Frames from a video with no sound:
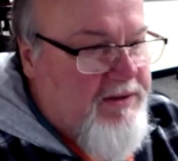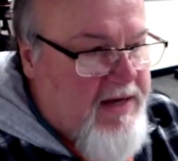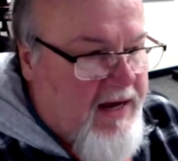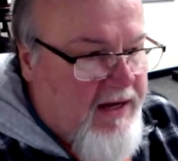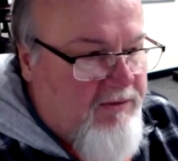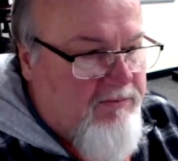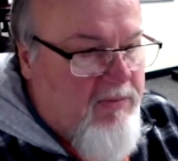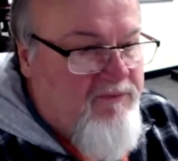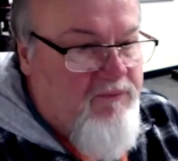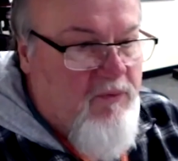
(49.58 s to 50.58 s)
day
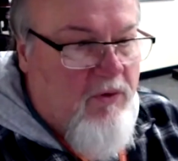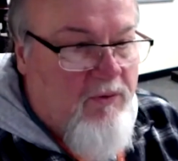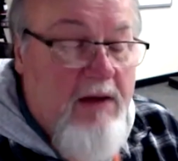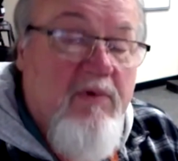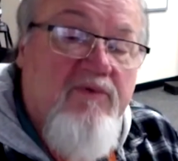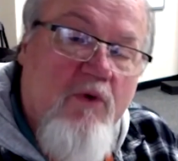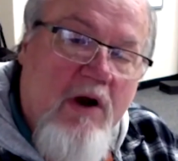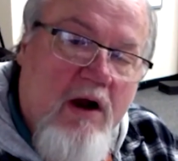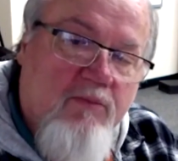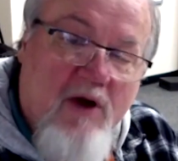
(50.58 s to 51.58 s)
before, right
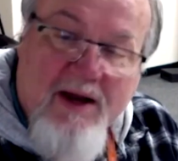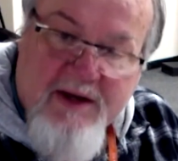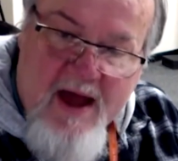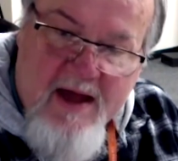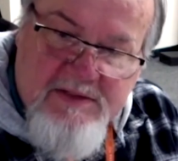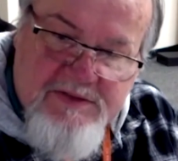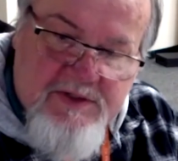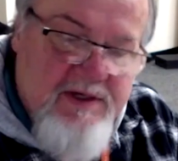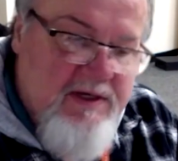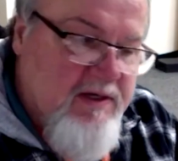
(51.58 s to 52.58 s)
before our
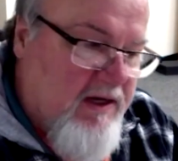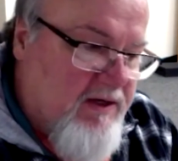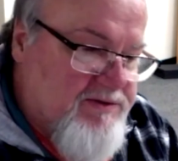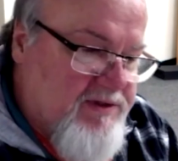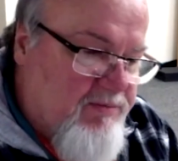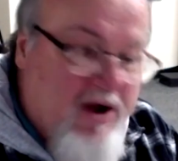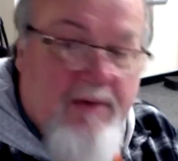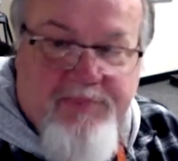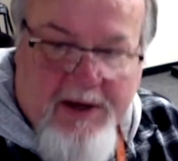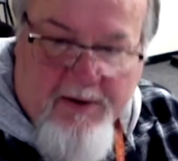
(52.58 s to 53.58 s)
broadcast, is the
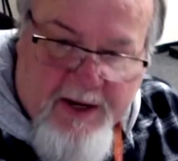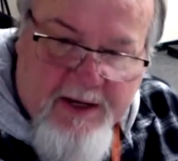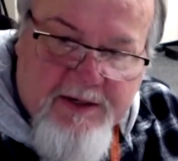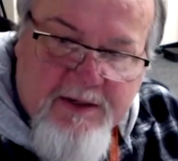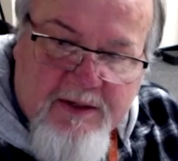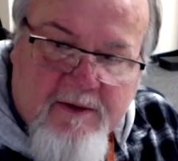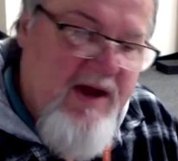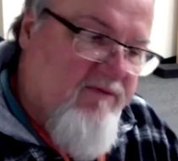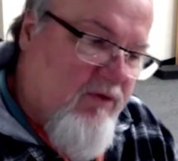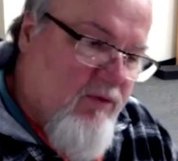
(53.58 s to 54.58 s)
prep period.
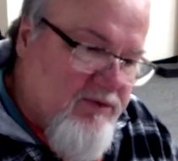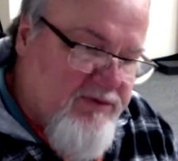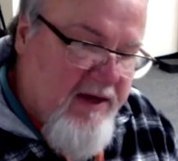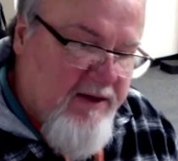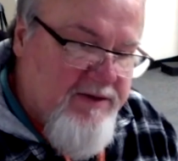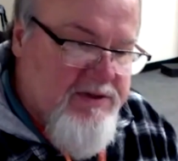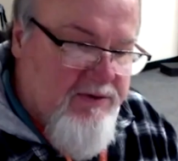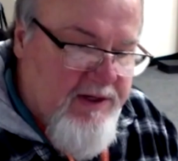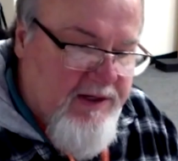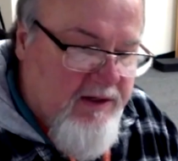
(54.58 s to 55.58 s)
We have it rotated
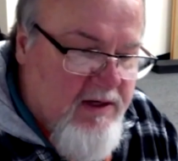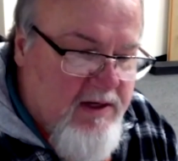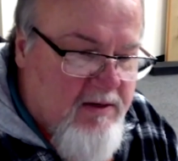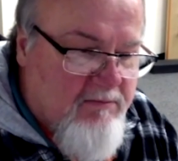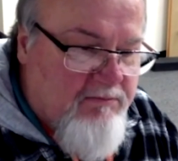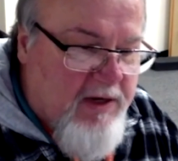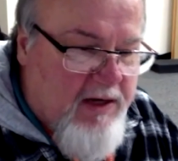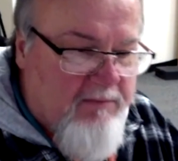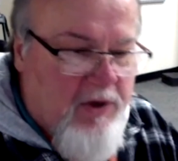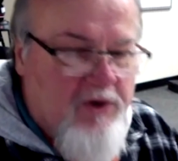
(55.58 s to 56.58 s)
so that
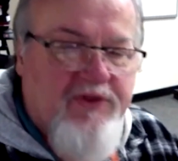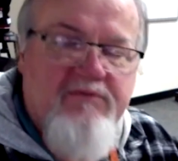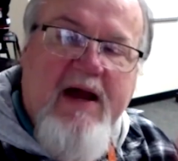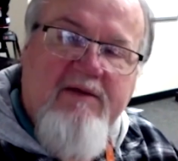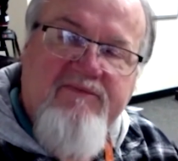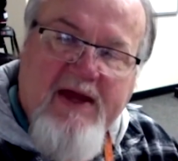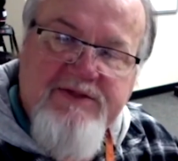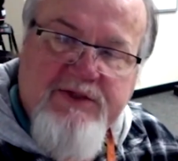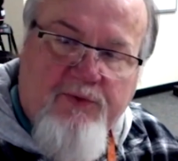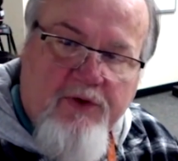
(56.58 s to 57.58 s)
both of my
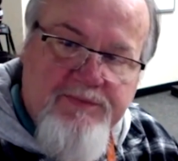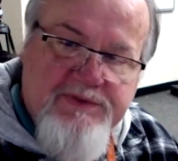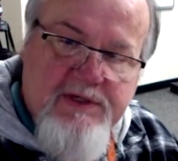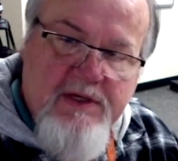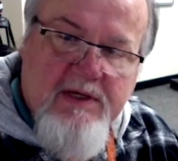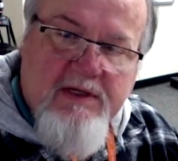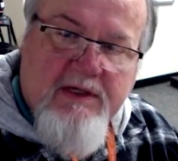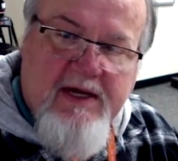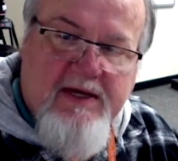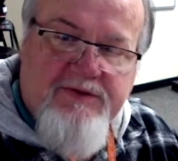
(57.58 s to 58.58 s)
advanced groups
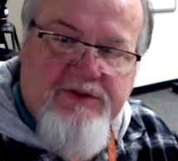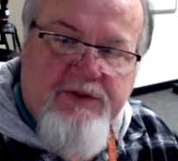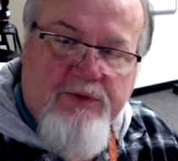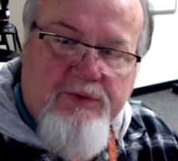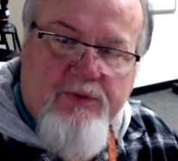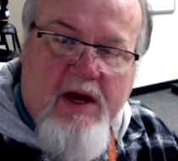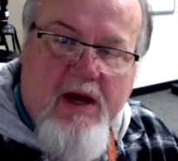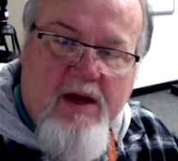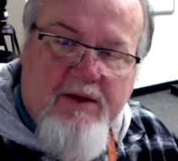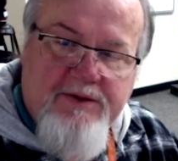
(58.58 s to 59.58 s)
get to
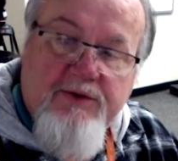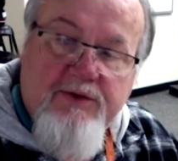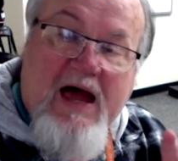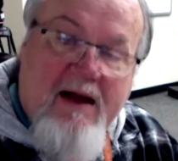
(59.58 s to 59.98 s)
do a